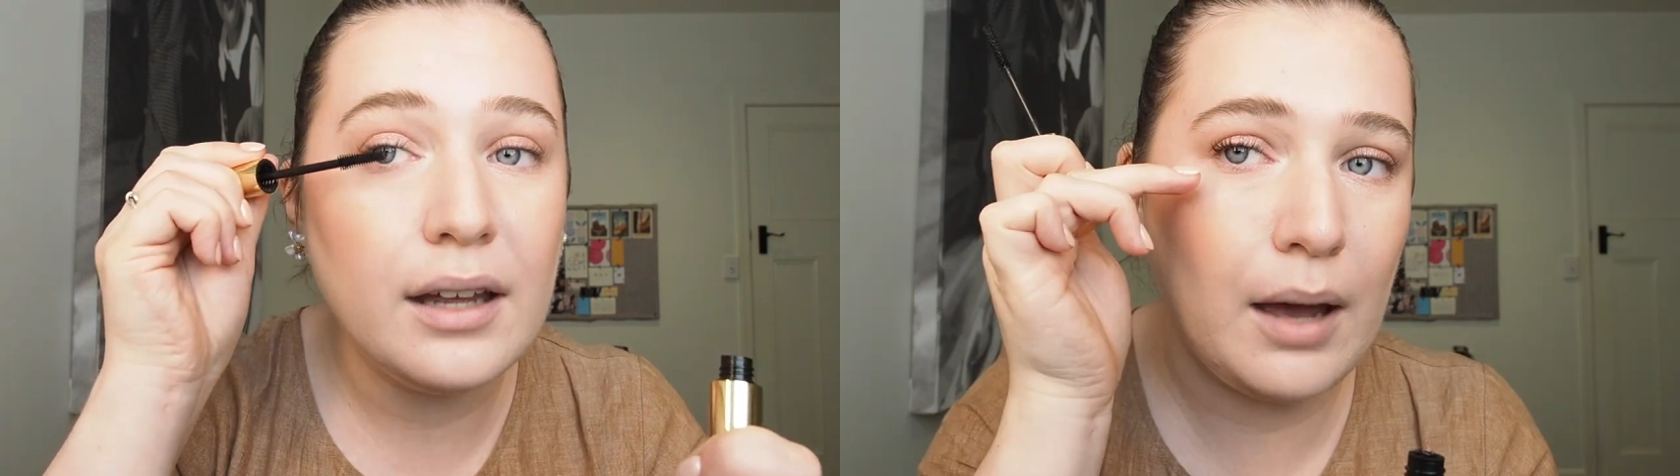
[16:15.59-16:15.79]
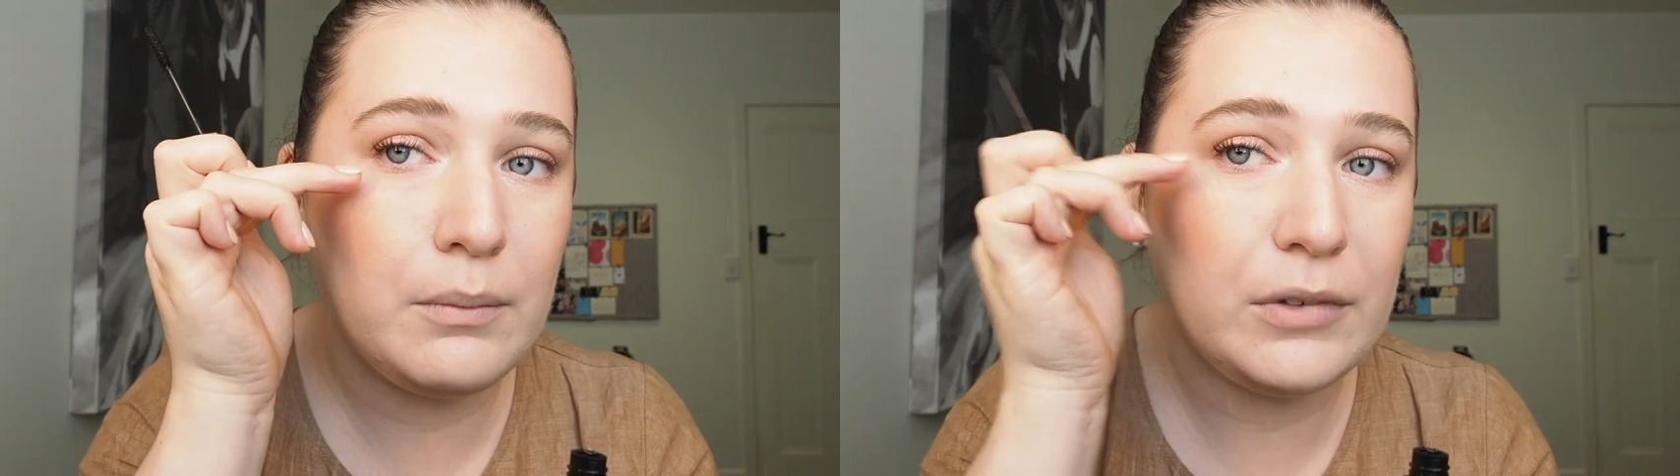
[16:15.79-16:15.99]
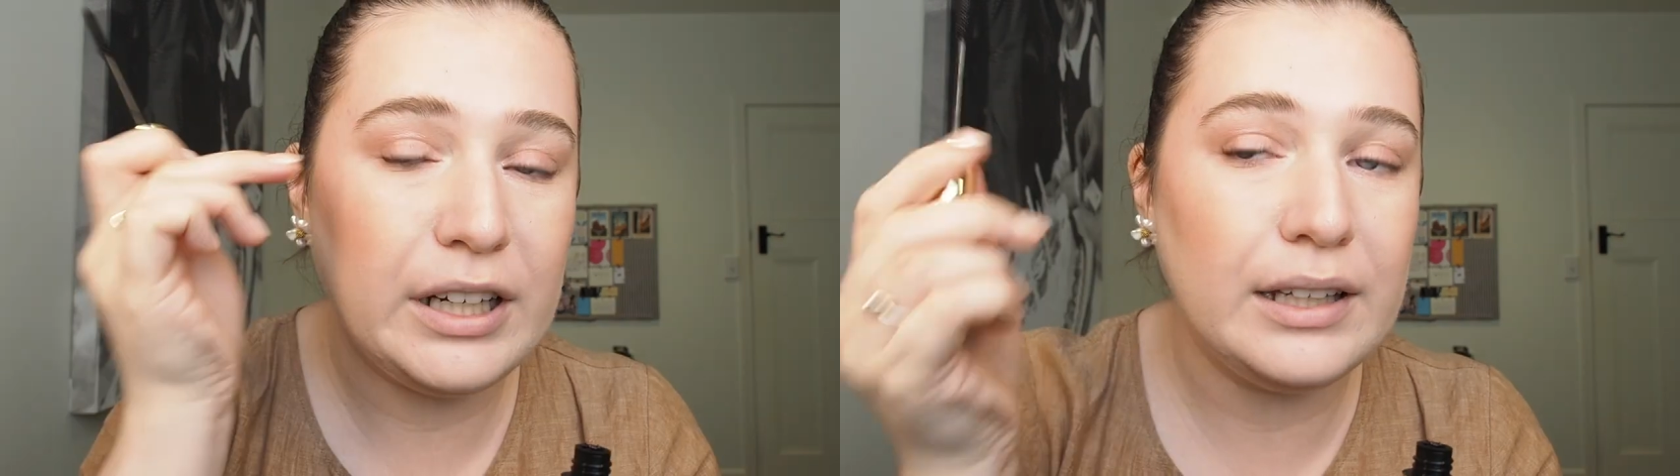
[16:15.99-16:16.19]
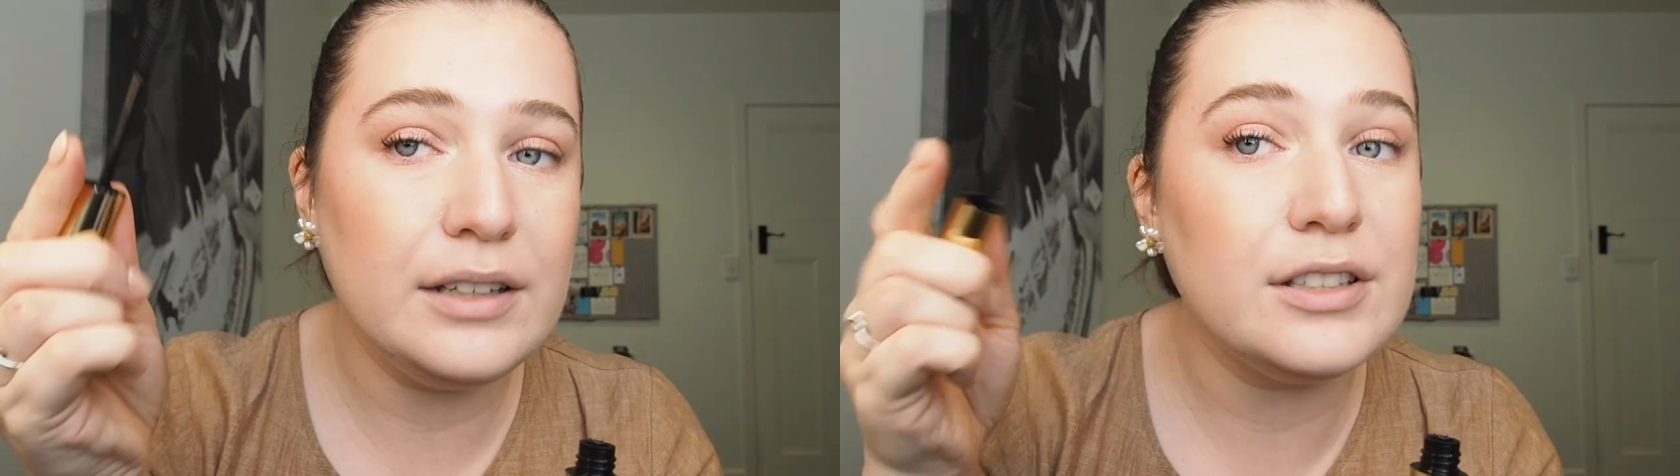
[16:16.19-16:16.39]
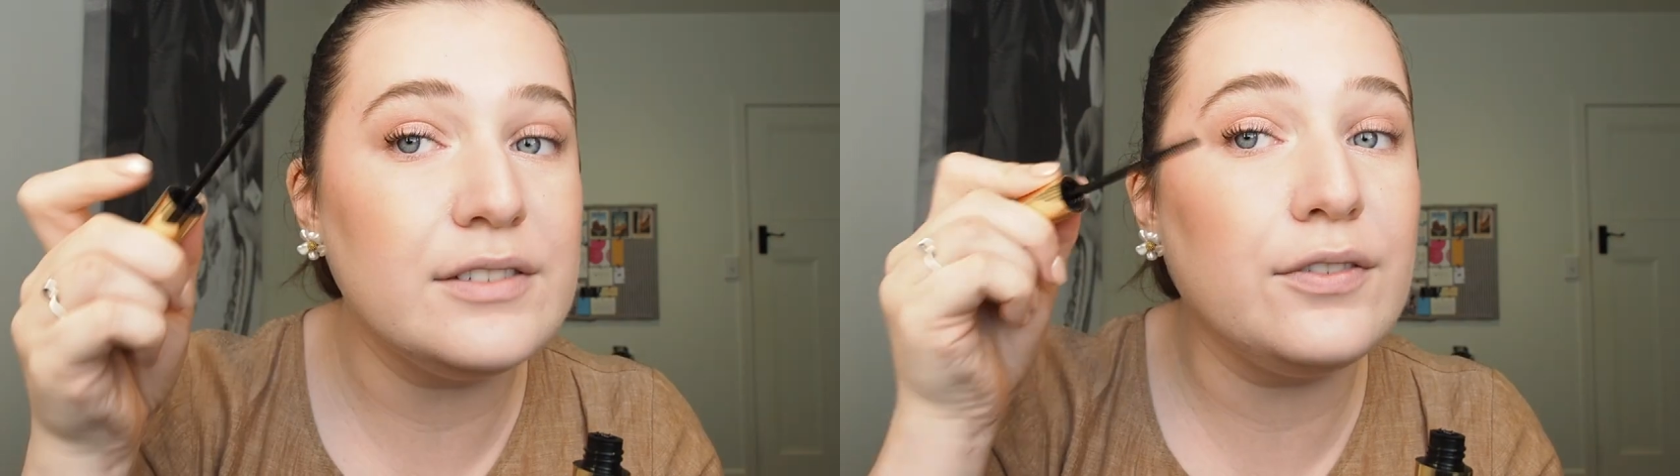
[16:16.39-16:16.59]
I'm really
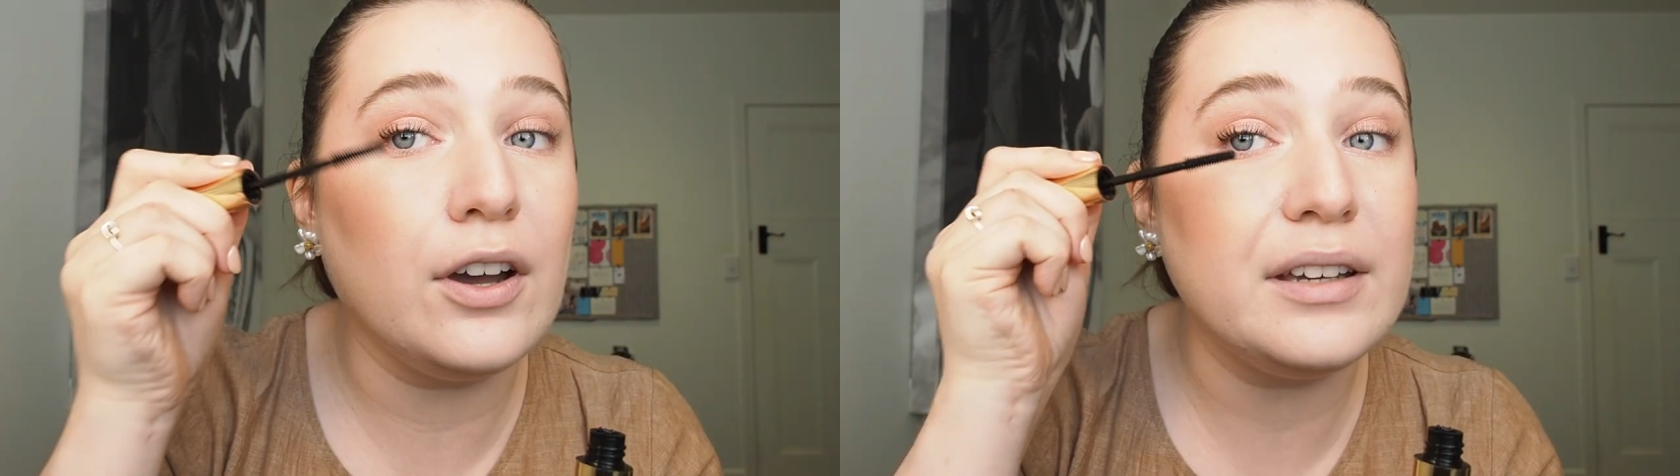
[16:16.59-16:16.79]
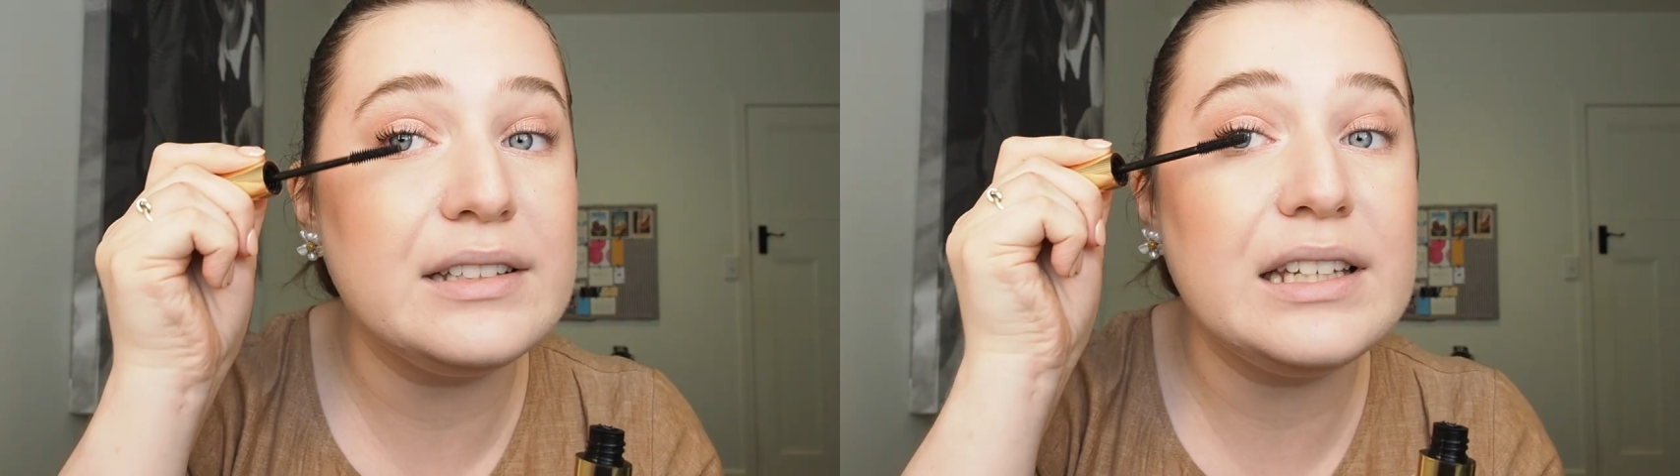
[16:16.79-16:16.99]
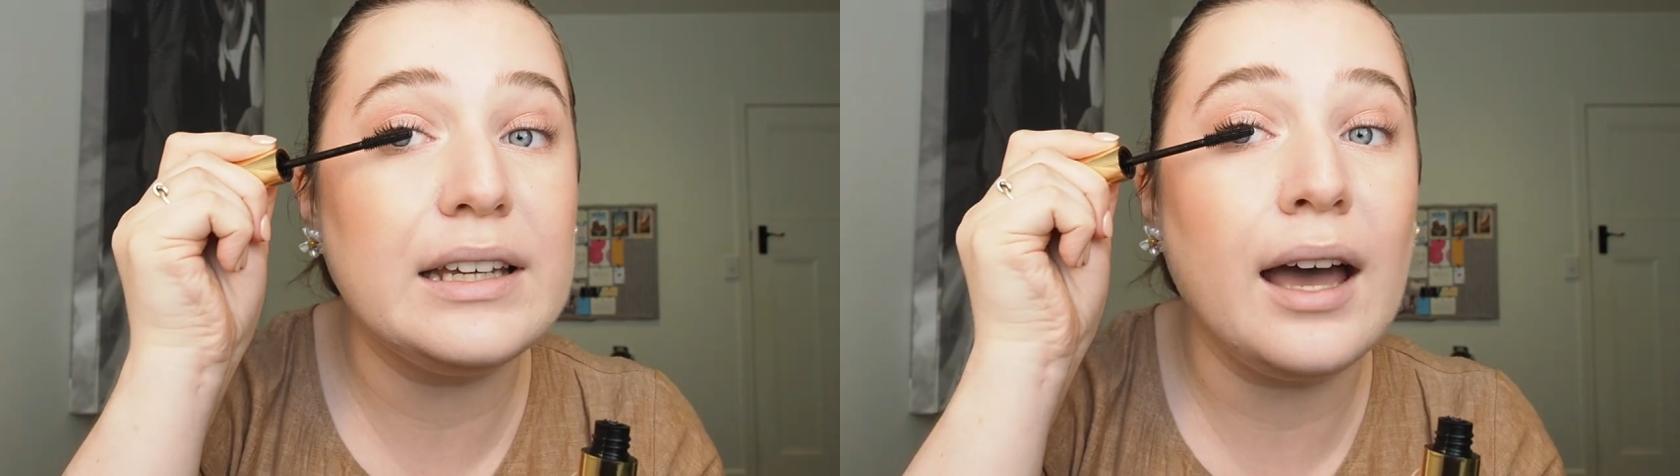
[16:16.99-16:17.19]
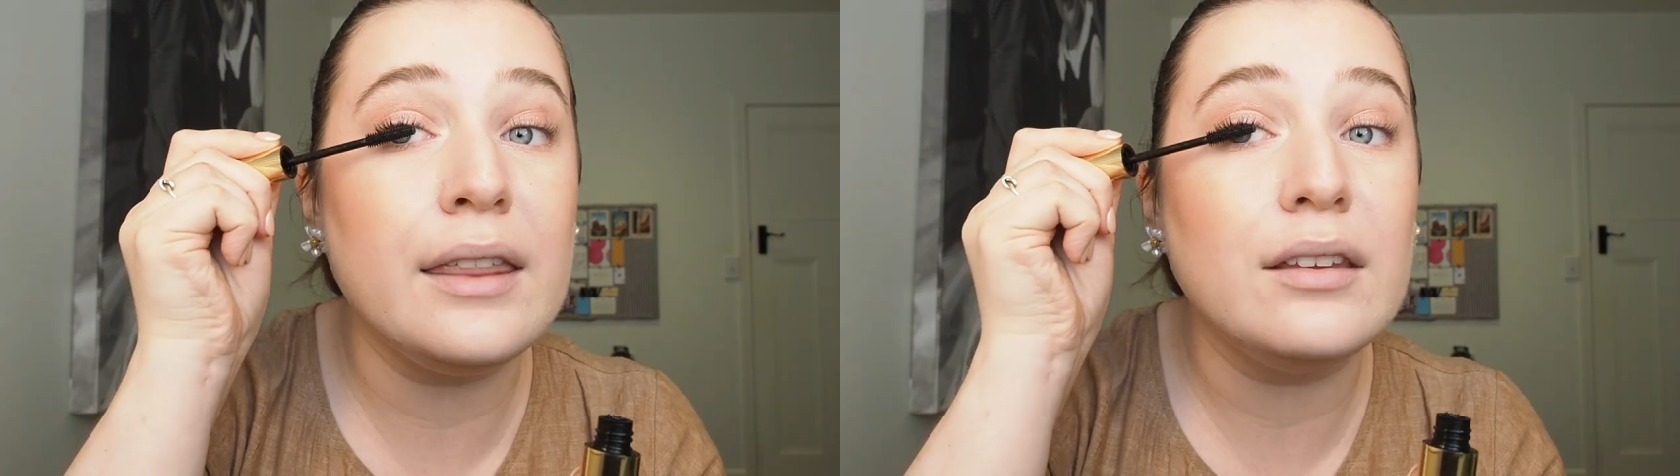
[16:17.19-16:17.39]
just focusing at